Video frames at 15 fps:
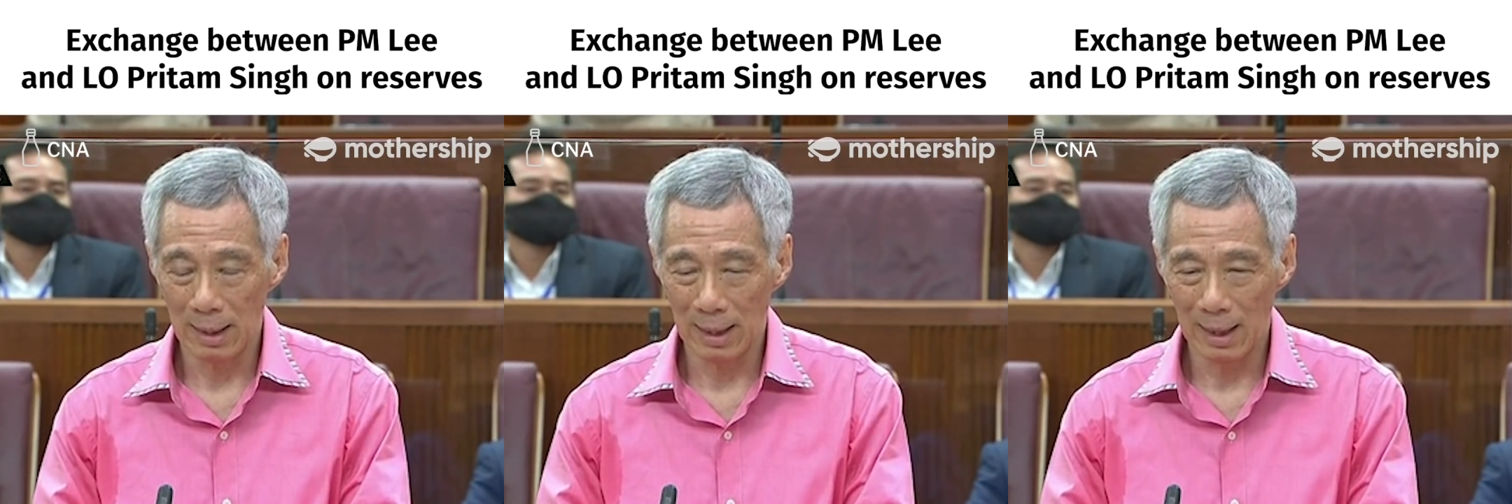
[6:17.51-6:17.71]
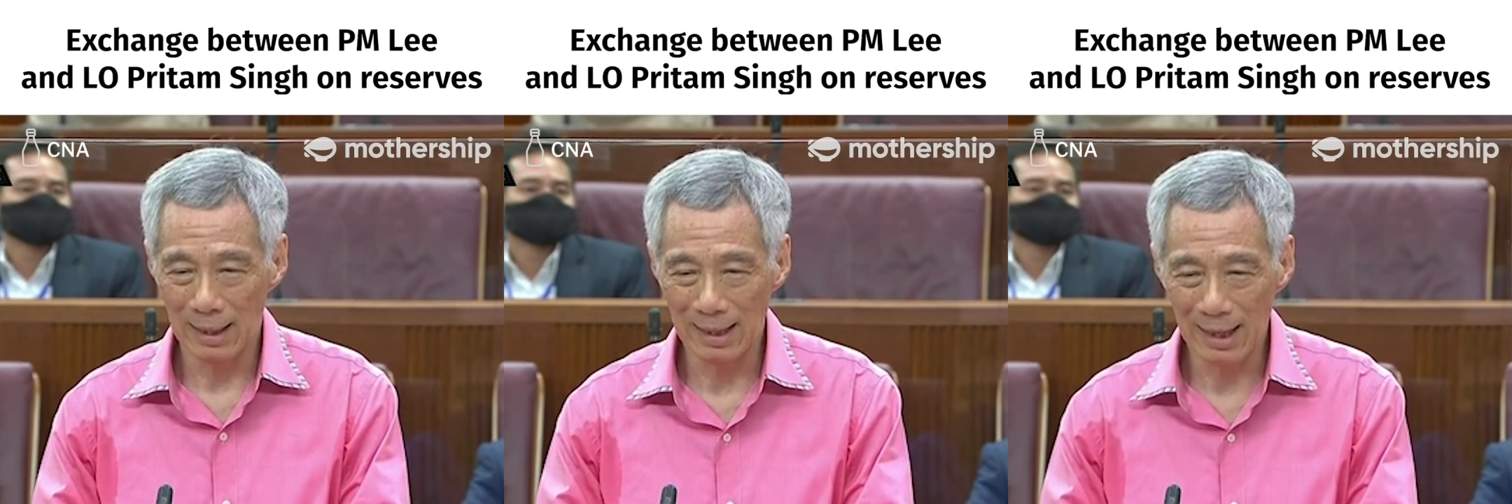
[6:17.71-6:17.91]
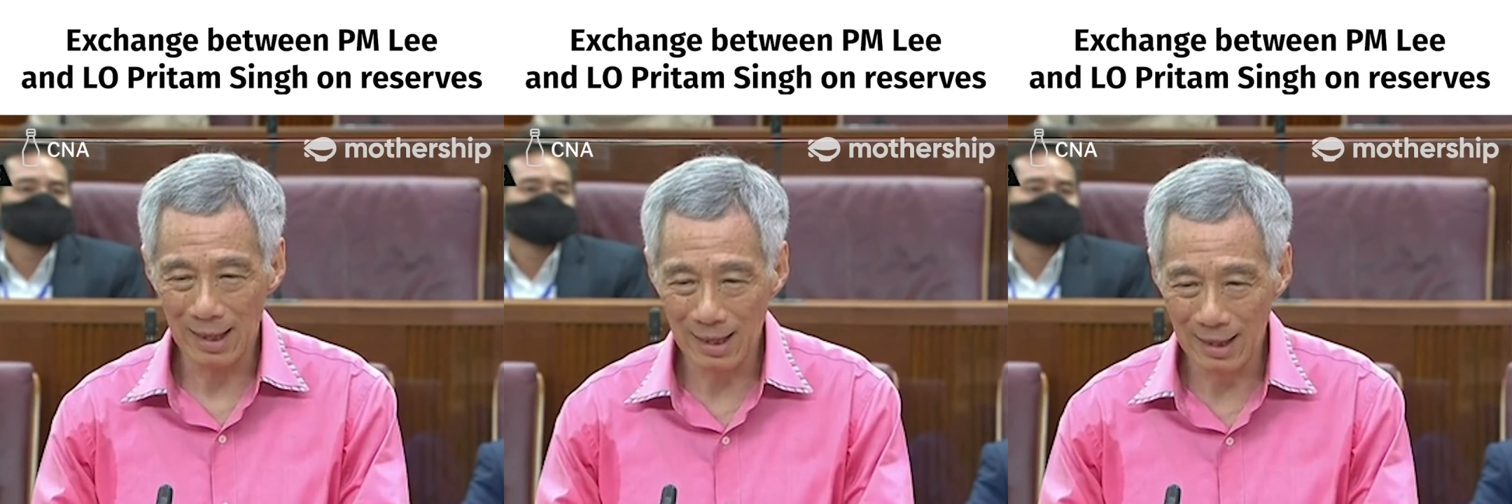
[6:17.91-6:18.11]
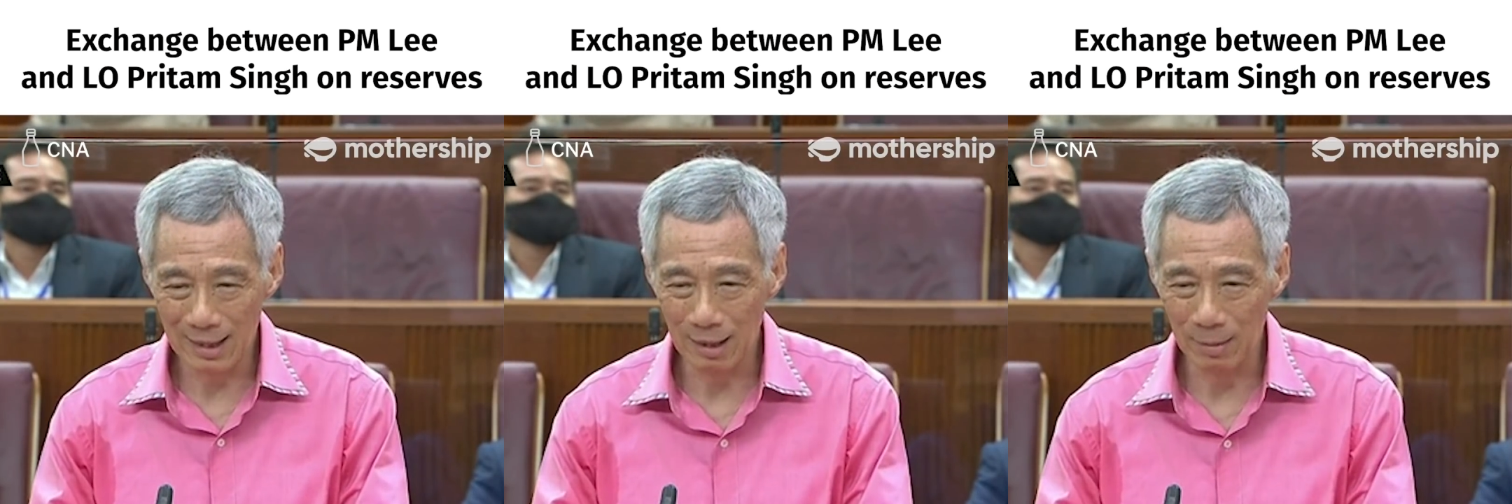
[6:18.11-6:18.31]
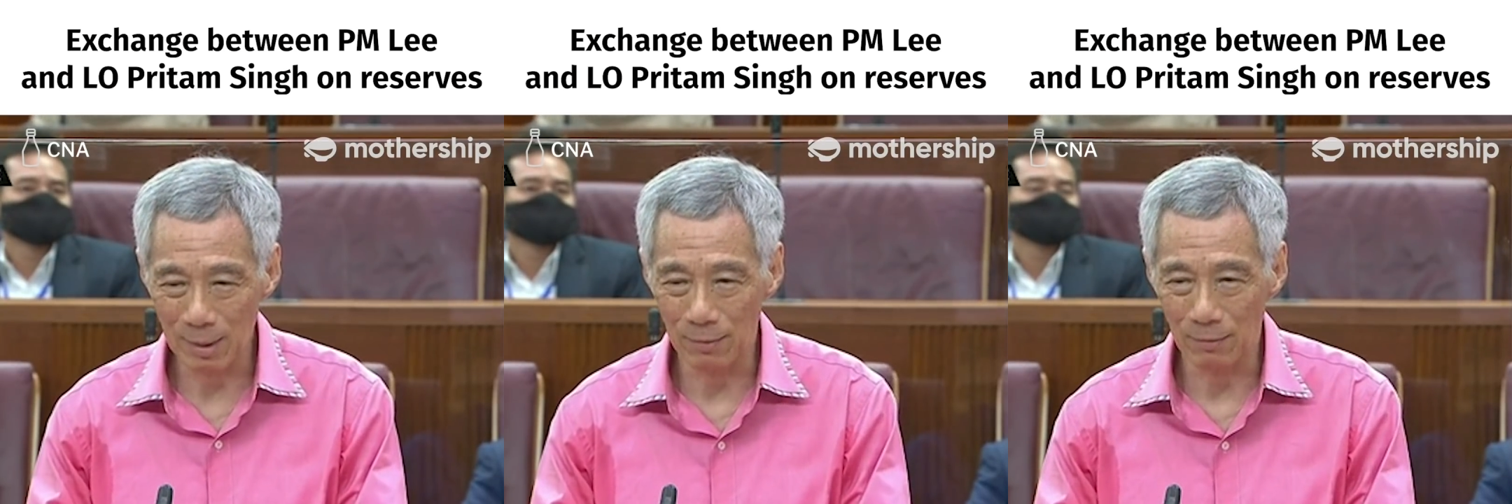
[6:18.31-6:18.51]
another
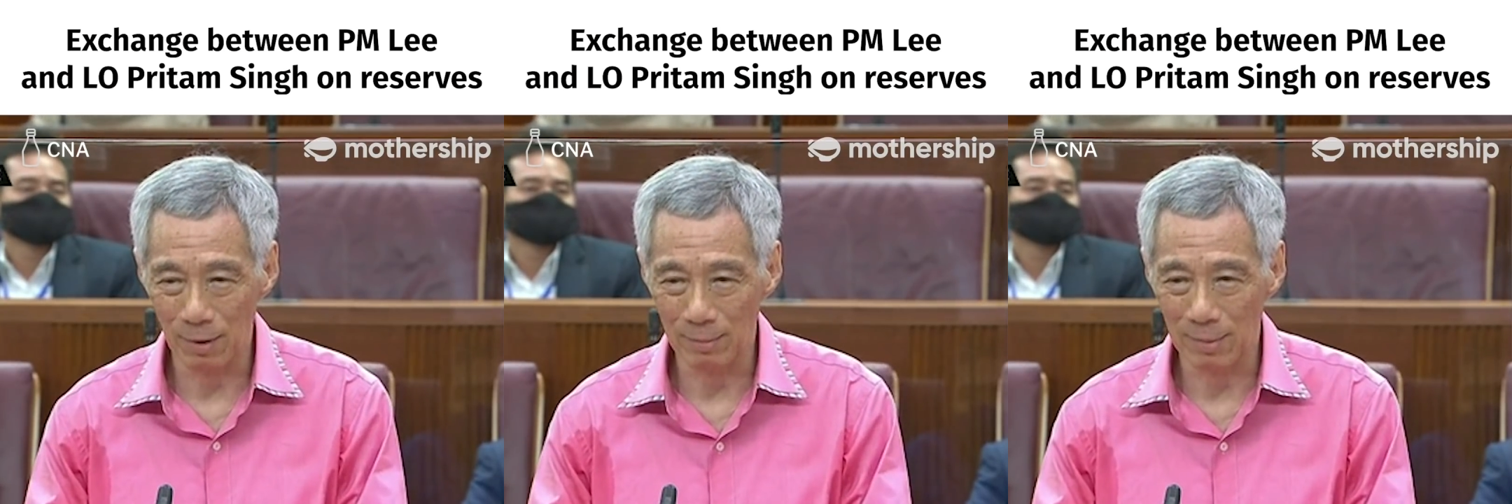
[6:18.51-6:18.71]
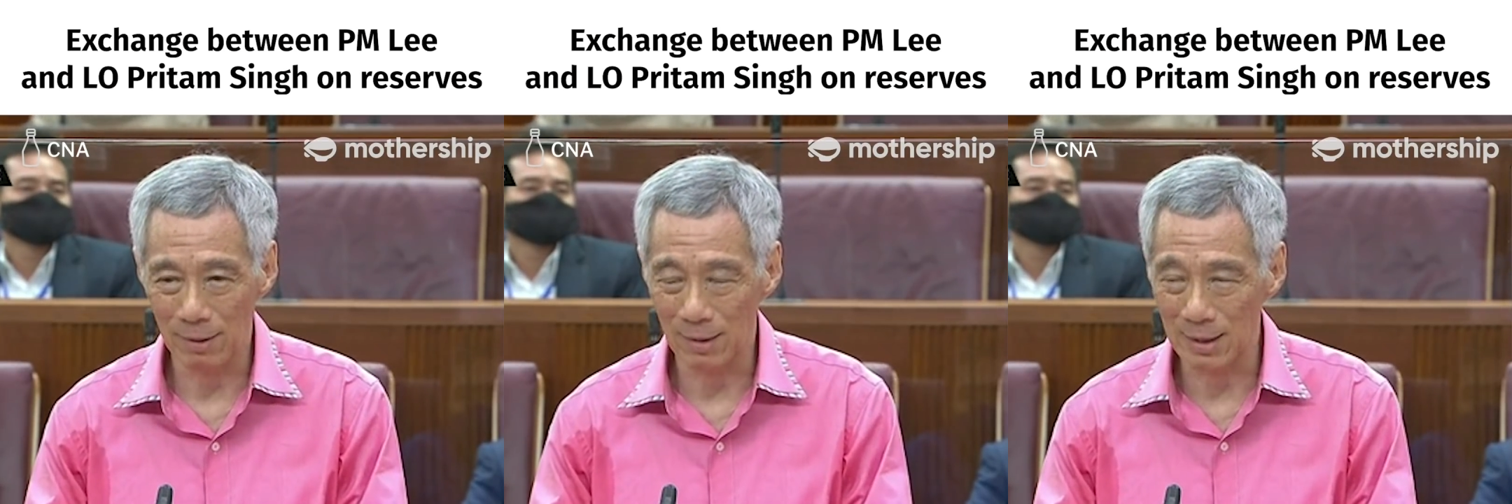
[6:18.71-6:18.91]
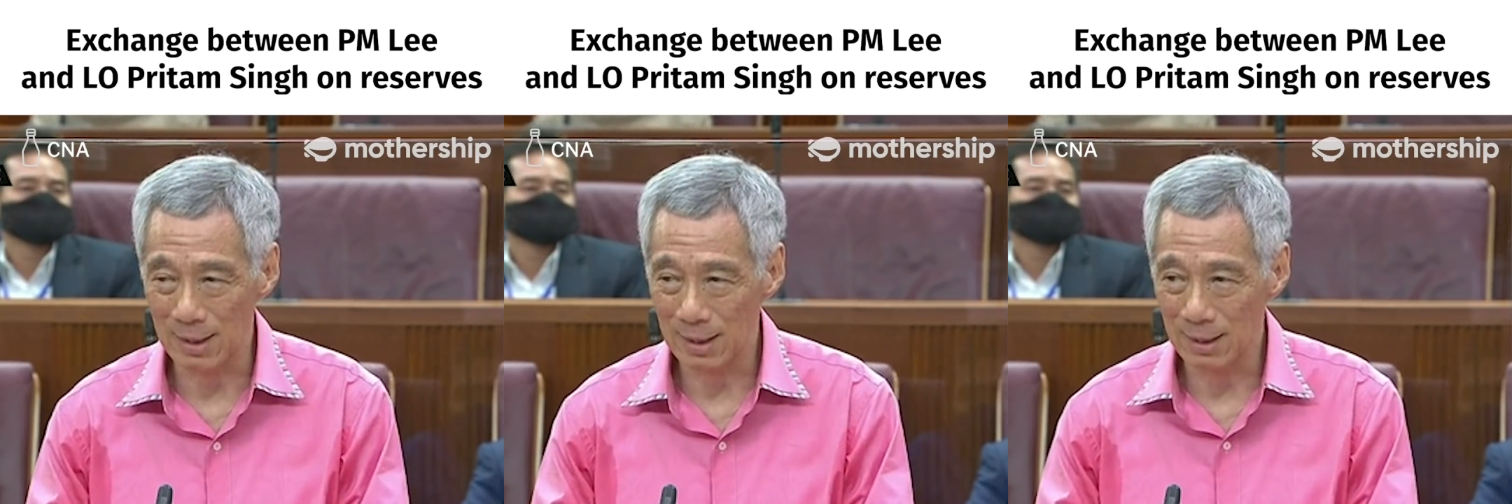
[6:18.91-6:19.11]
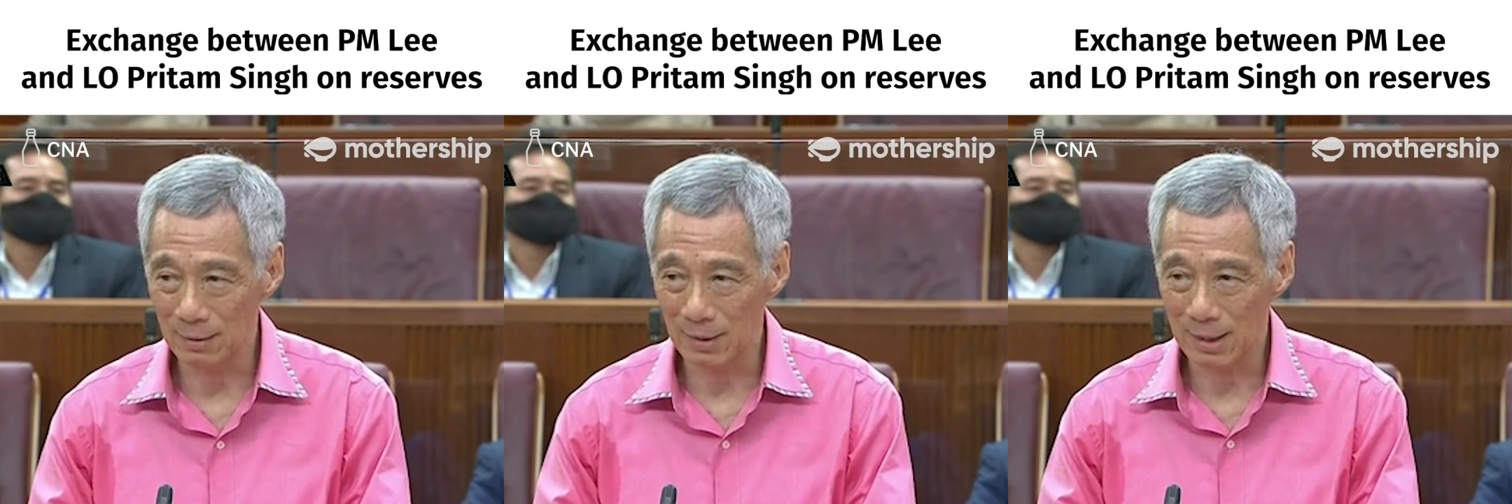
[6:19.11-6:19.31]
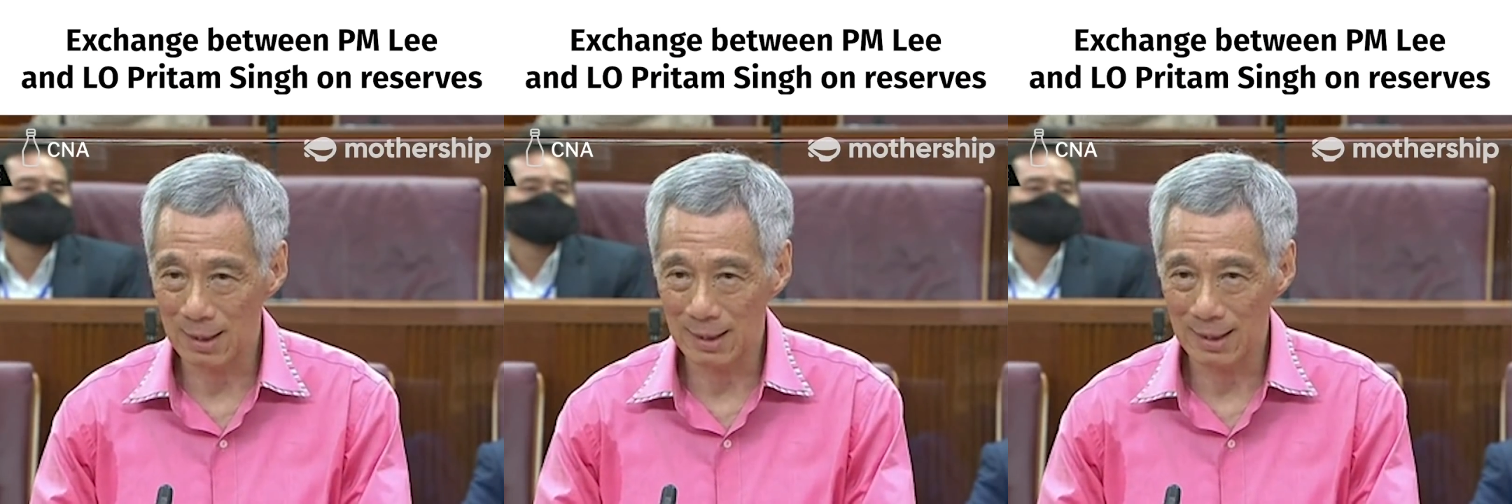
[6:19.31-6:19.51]
little bit from the
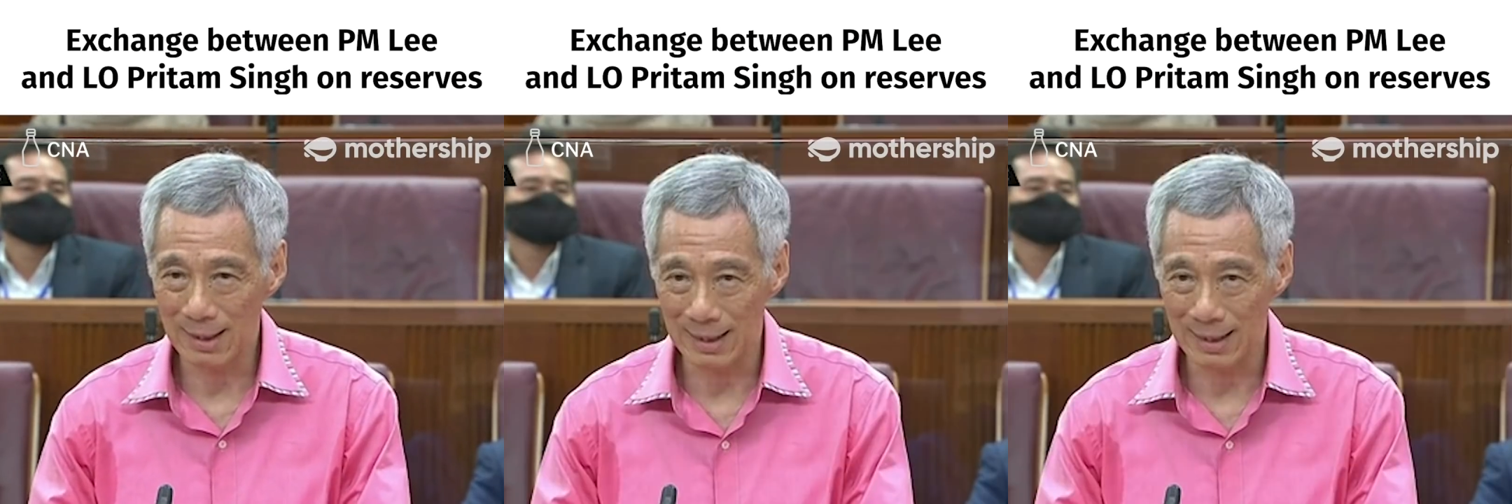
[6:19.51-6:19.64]
reserves,